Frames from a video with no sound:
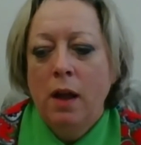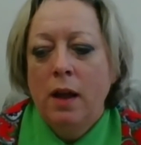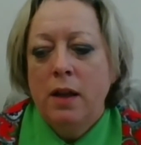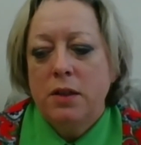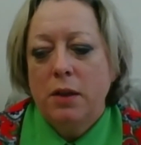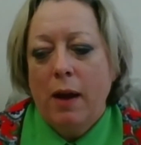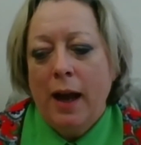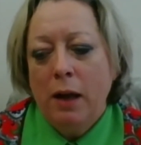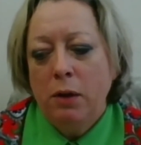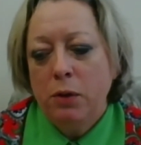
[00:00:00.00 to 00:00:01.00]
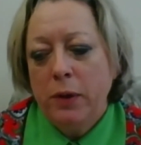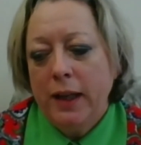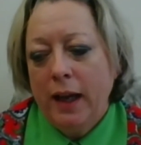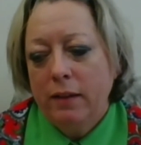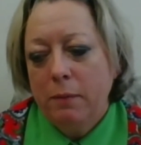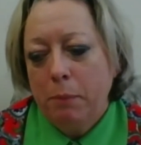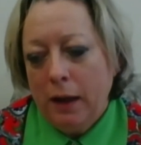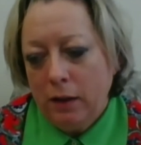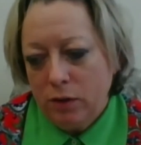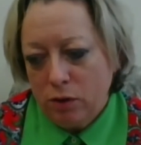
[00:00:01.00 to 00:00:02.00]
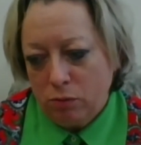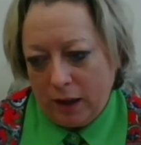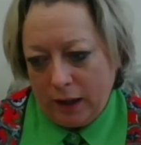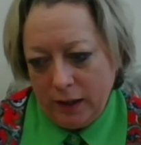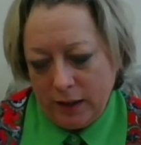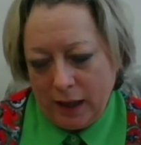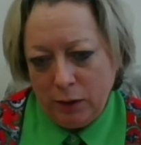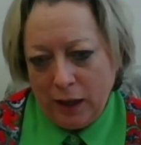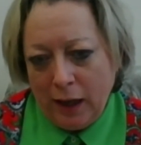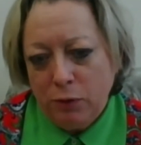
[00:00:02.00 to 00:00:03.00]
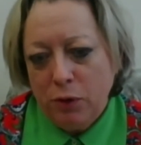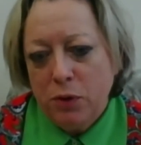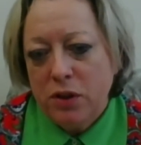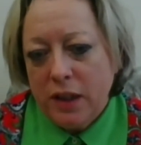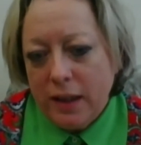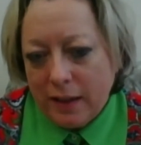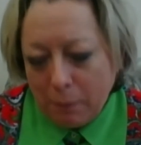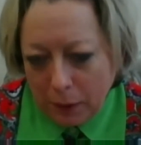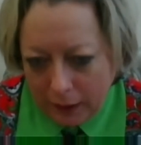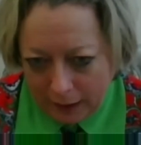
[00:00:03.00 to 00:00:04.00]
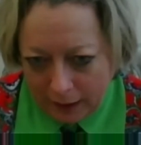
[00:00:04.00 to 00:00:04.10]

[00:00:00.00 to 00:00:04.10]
Totally. So how do we get the balance right? How do you see that playing